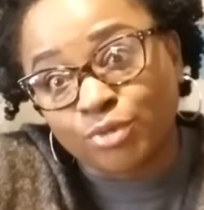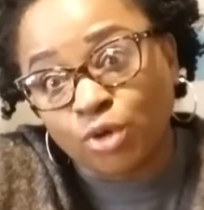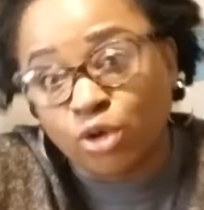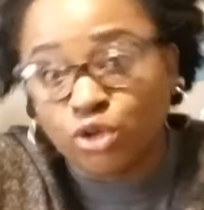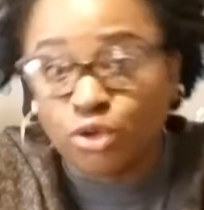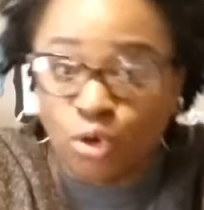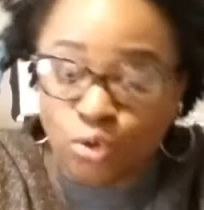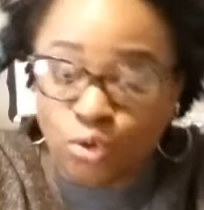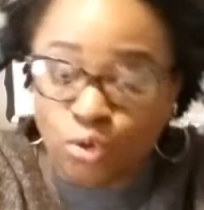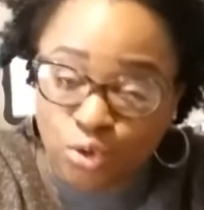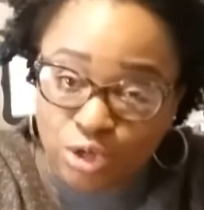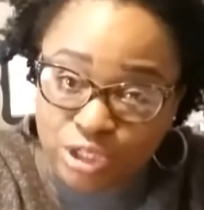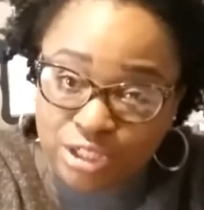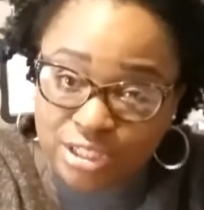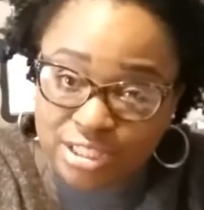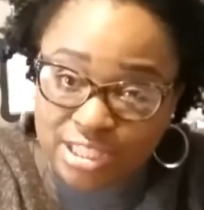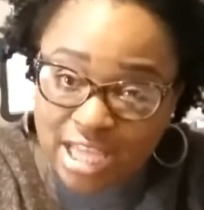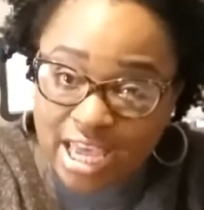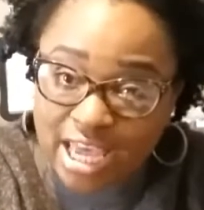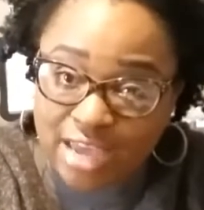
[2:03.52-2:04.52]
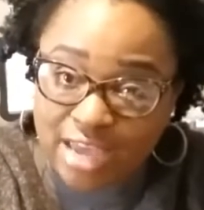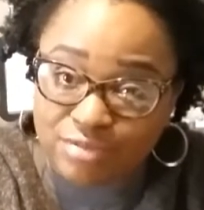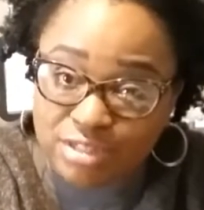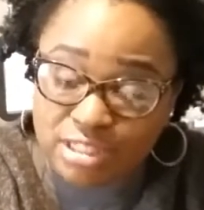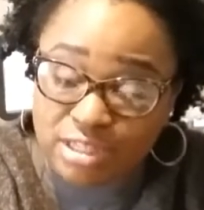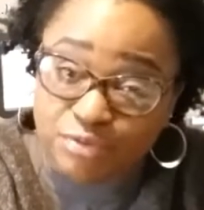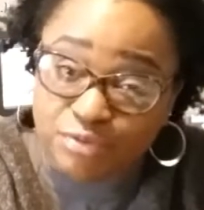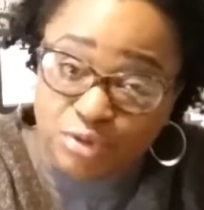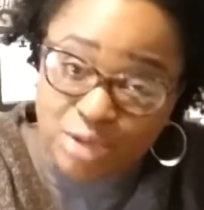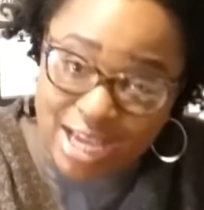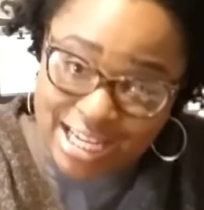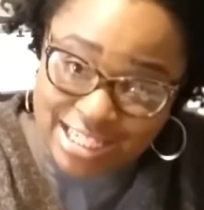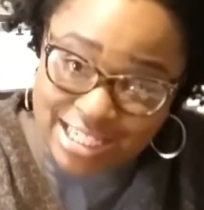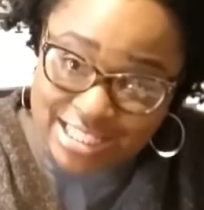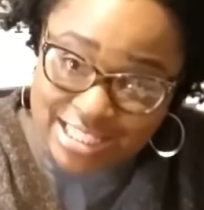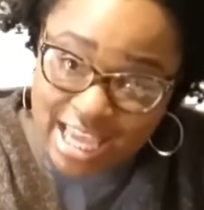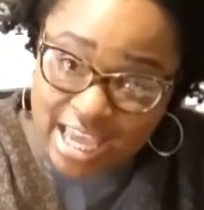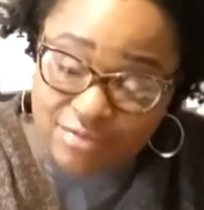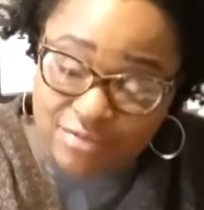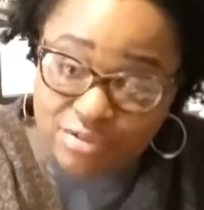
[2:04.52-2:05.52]
Or you gonna go in your savings if you got the
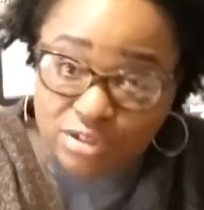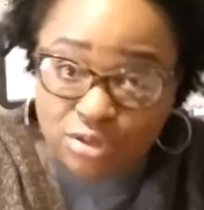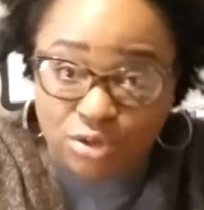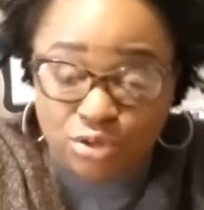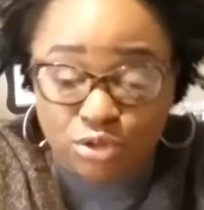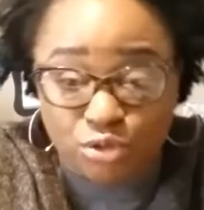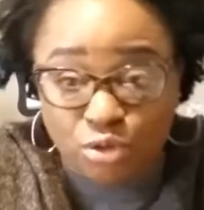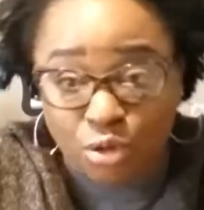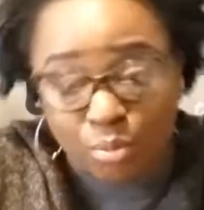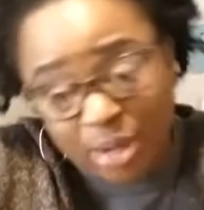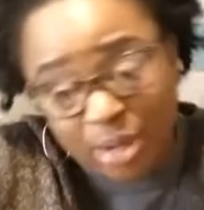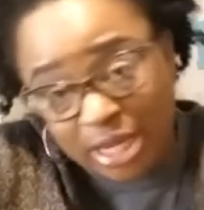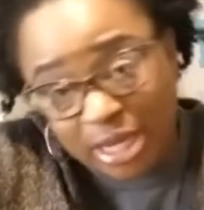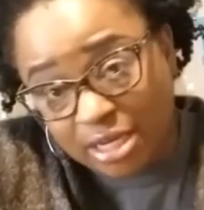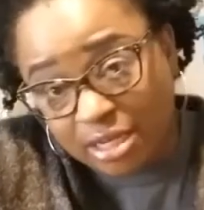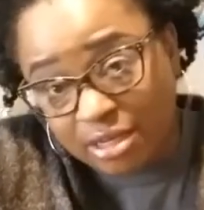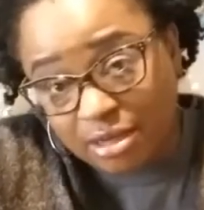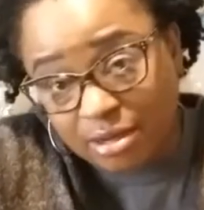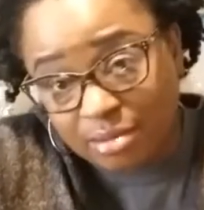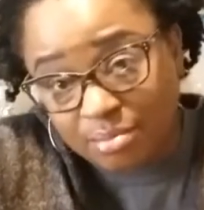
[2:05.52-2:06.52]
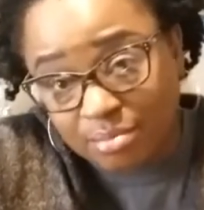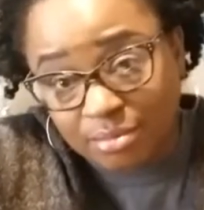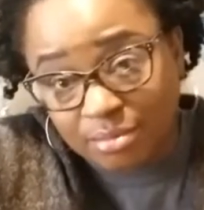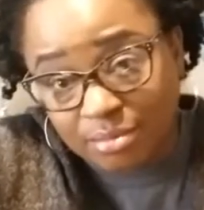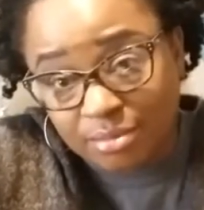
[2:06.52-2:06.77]
savings, or you gonna pay them?